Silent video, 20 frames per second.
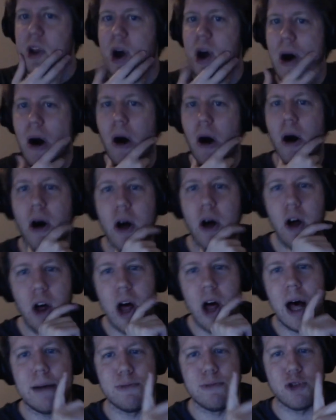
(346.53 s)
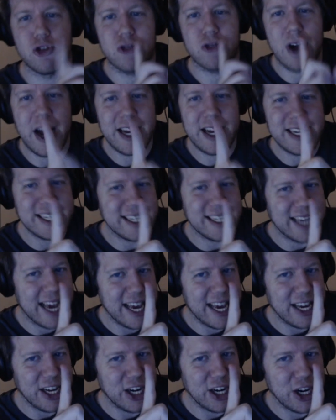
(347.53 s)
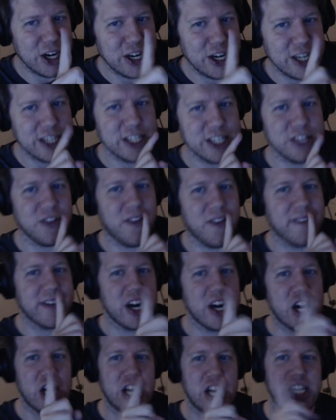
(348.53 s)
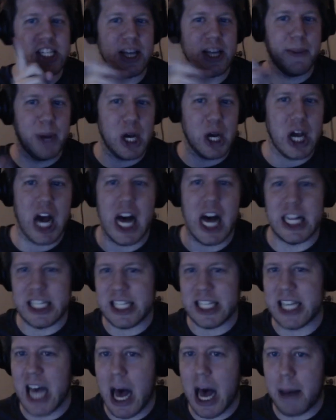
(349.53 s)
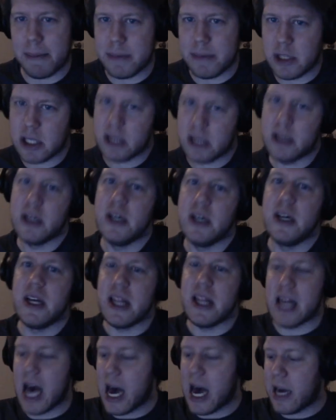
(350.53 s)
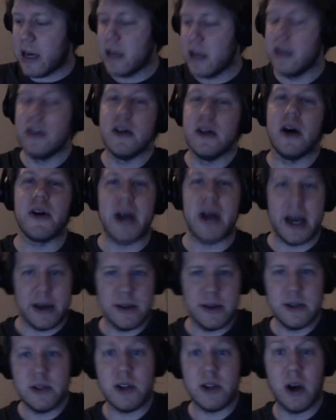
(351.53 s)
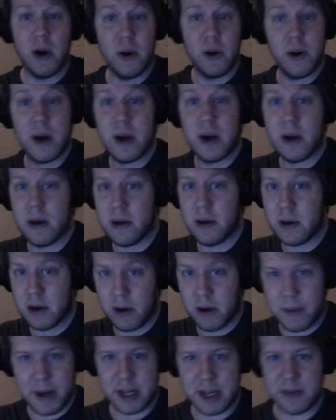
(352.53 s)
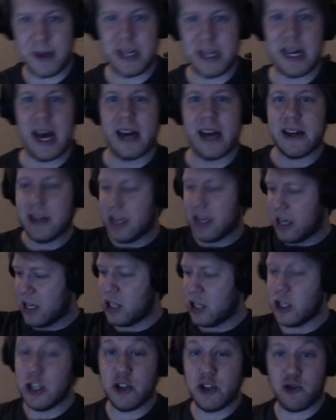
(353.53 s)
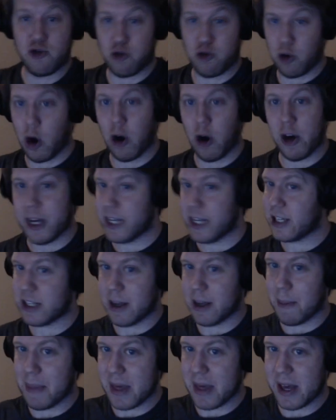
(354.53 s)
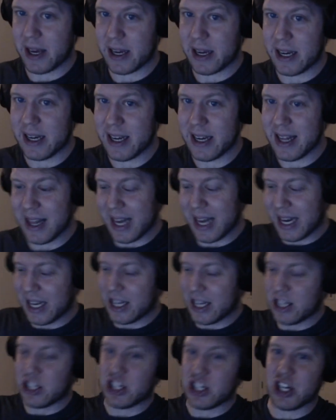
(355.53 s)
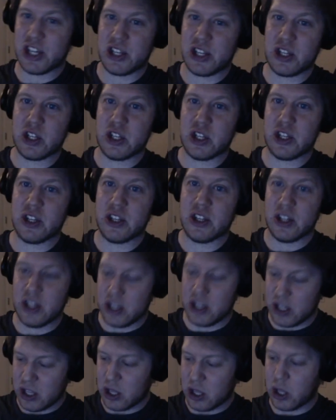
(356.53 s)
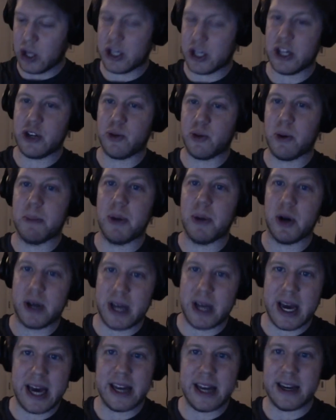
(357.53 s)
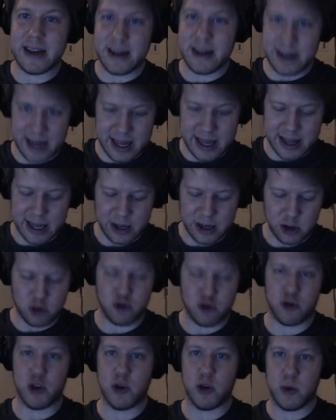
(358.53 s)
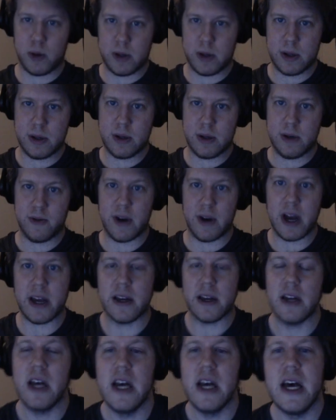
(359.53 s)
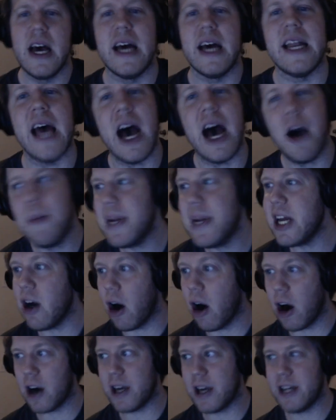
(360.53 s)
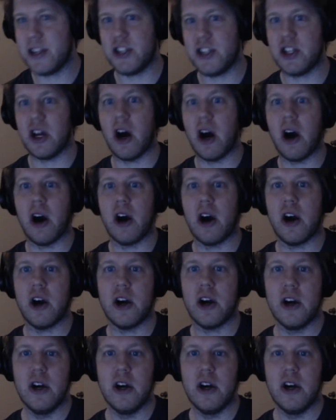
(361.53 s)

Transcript: all I'm trying to say here is a very simple concept that, okay, so going back to my dad, he's drawing something that he just looked into a book and then drew, right? And how many artists are,